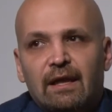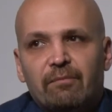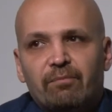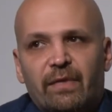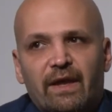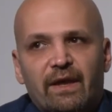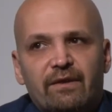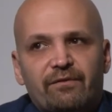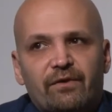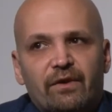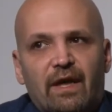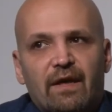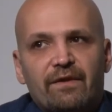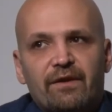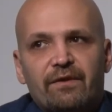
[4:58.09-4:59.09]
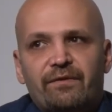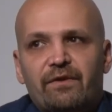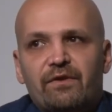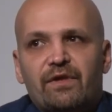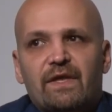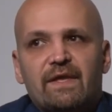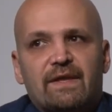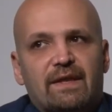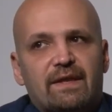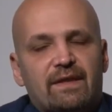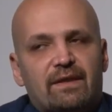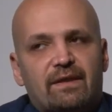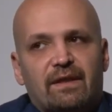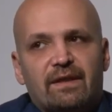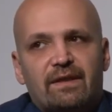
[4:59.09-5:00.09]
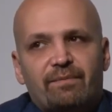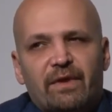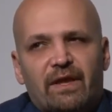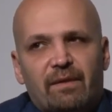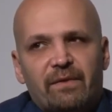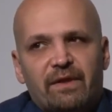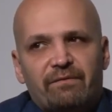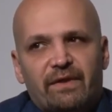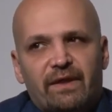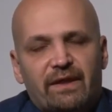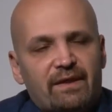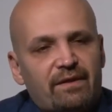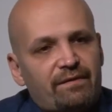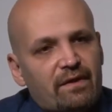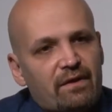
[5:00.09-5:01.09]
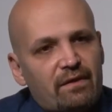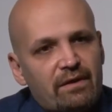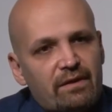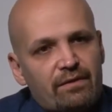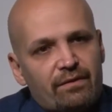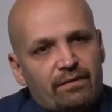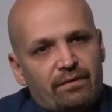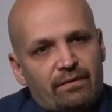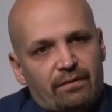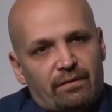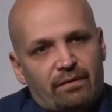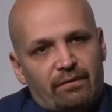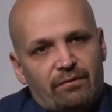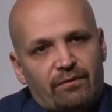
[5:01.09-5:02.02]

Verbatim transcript: But for other refugees, it's, it's becoming very difficult to,